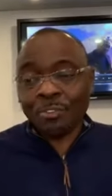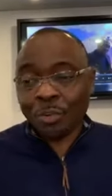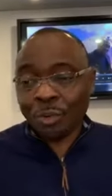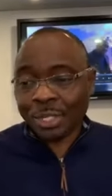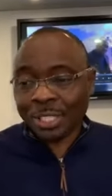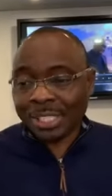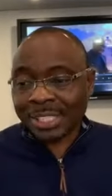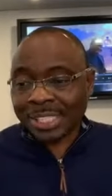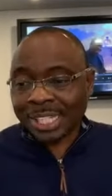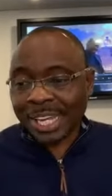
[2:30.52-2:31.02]

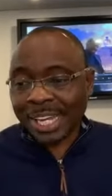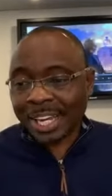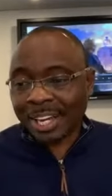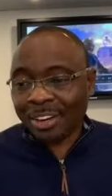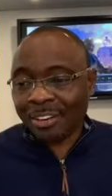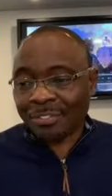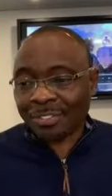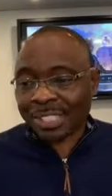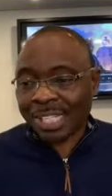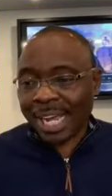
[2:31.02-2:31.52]
for the
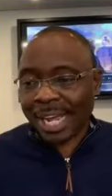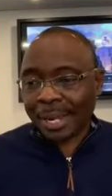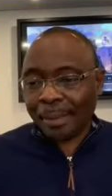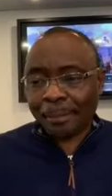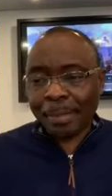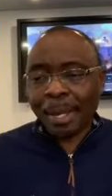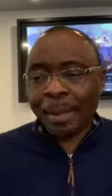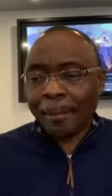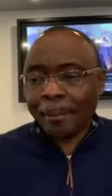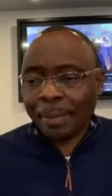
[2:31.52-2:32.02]
sake of
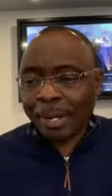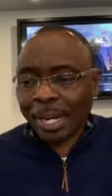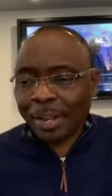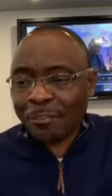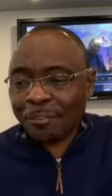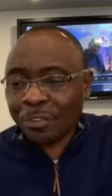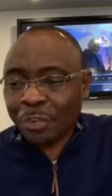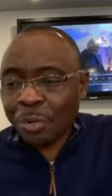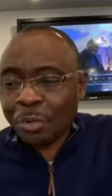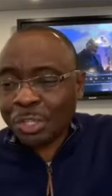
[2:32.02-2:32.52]
time, but
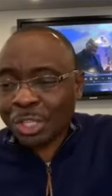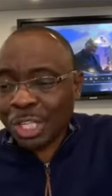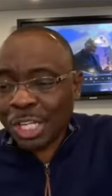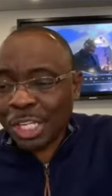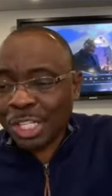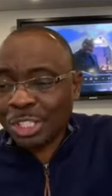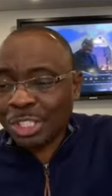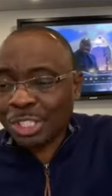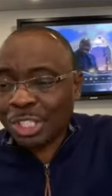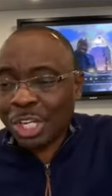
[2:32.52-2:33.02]
a few
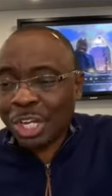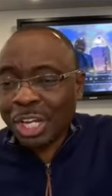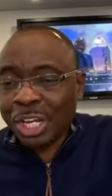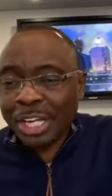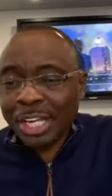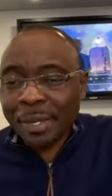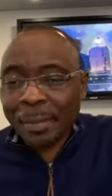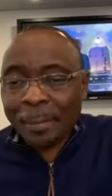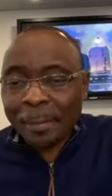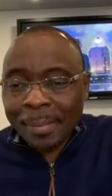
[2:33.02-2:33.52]
things
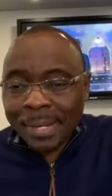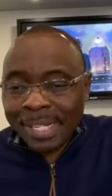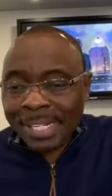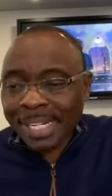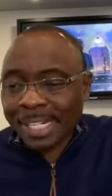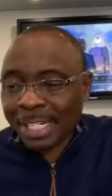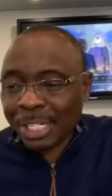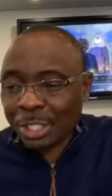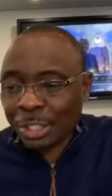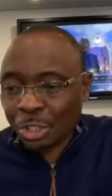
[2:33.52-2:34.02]

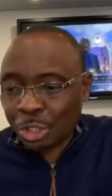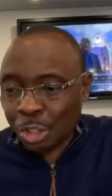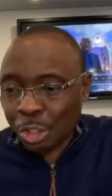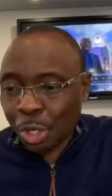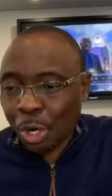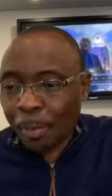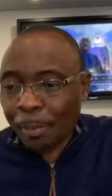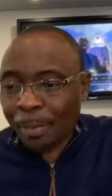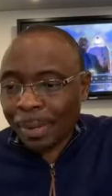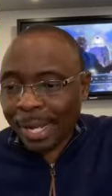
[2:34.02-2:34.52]
immediately
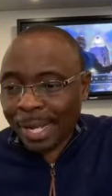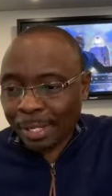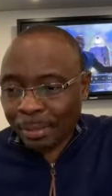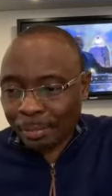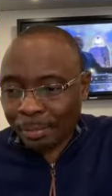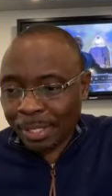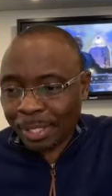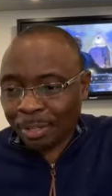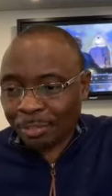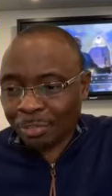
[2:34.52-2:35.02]
jump
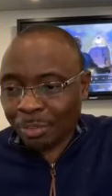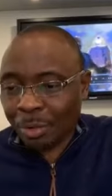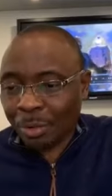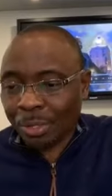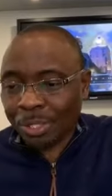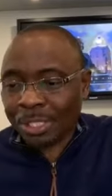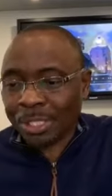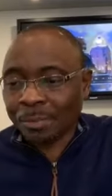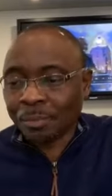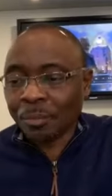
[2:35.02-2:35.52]
at me, of
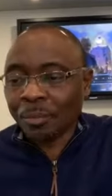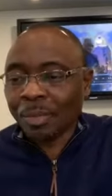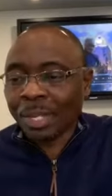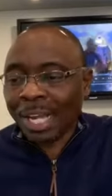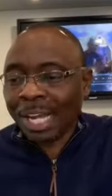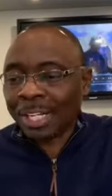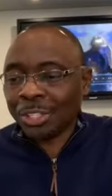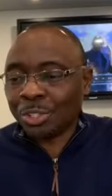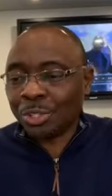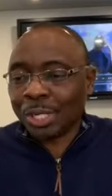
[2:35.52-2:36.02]
course,
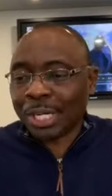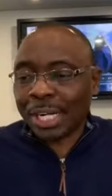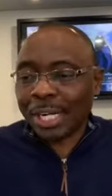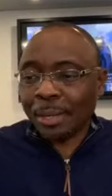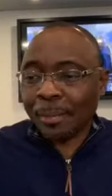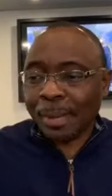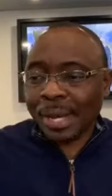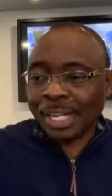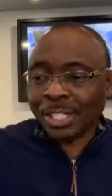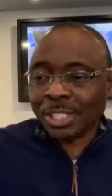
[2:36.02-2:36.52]
as you
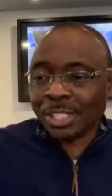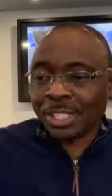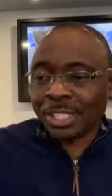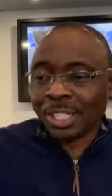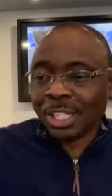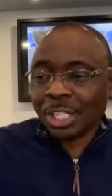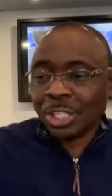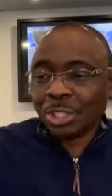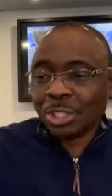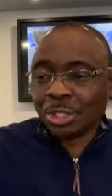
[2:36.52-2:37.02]
can imagine.
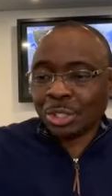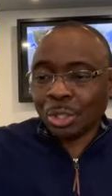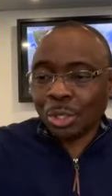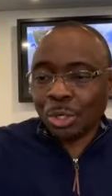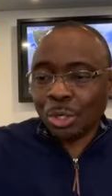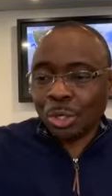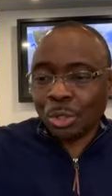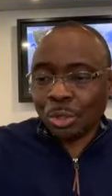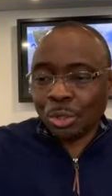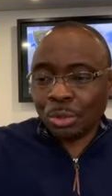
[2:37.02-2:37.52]

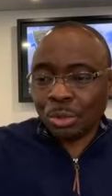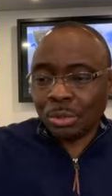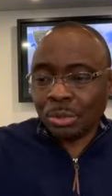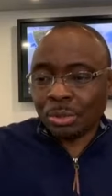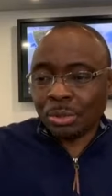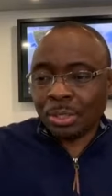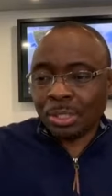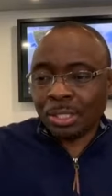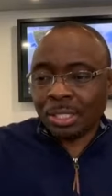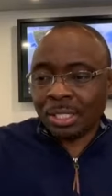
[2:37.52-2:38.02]

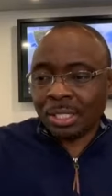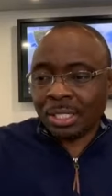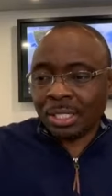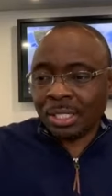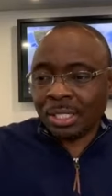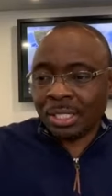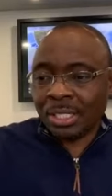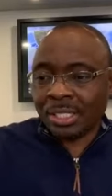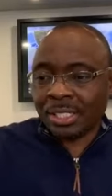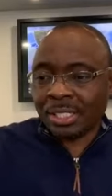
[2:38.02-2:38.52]
So
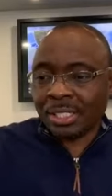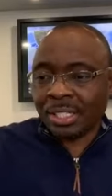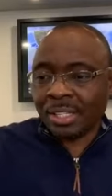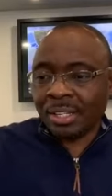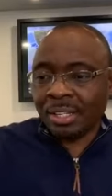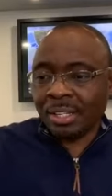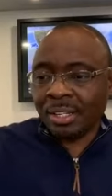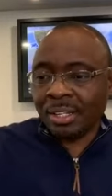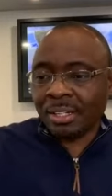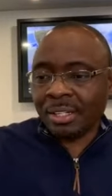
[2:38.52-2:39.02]
uh, let's
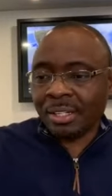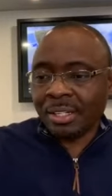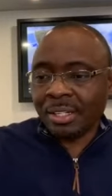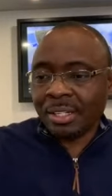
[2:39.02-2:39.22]
see.